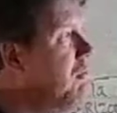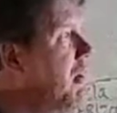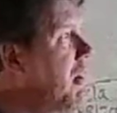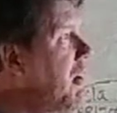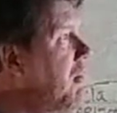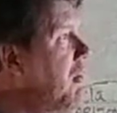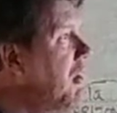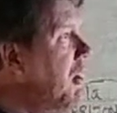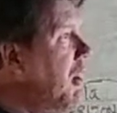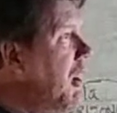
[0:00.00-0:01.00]

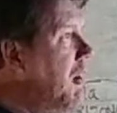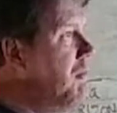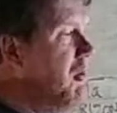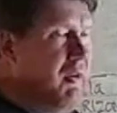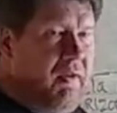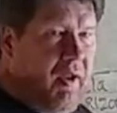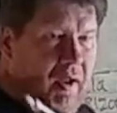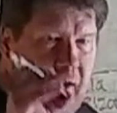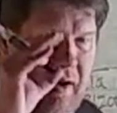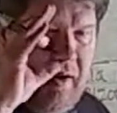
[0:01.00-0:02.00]
Well, I'm going to, uh,
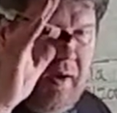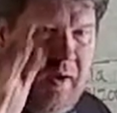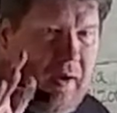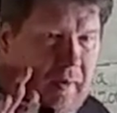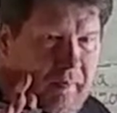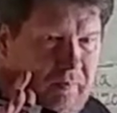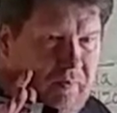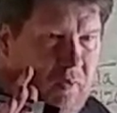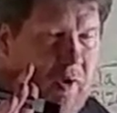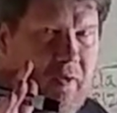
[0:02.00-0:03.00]
uh, um,
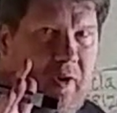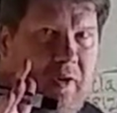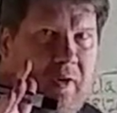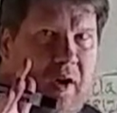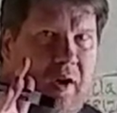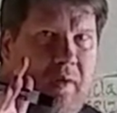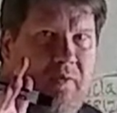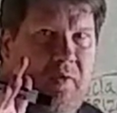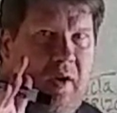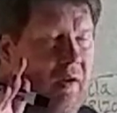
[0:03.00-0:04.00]
one of our uh,
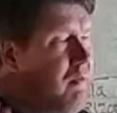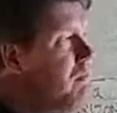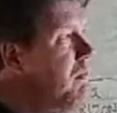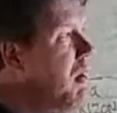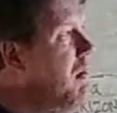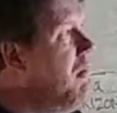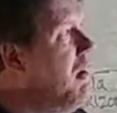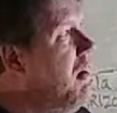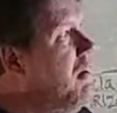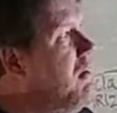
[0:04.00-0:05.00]
uh,
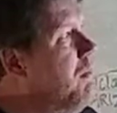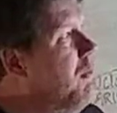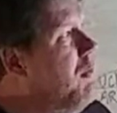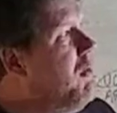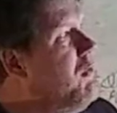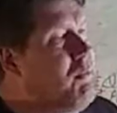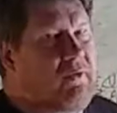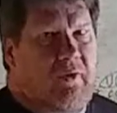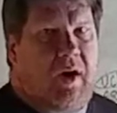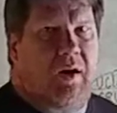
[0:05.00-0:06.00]
uh, number one
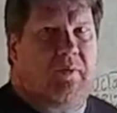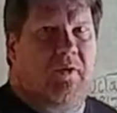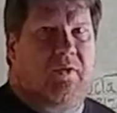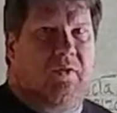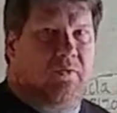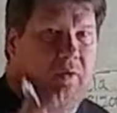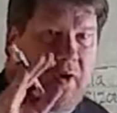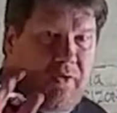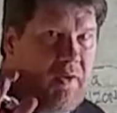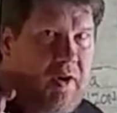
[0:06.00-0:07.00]
subscribers is
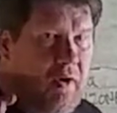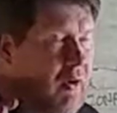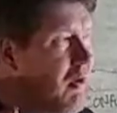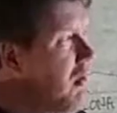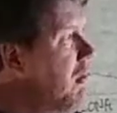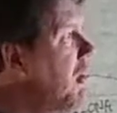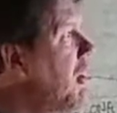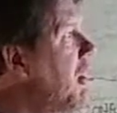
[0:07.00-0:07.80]
Rusty Hall.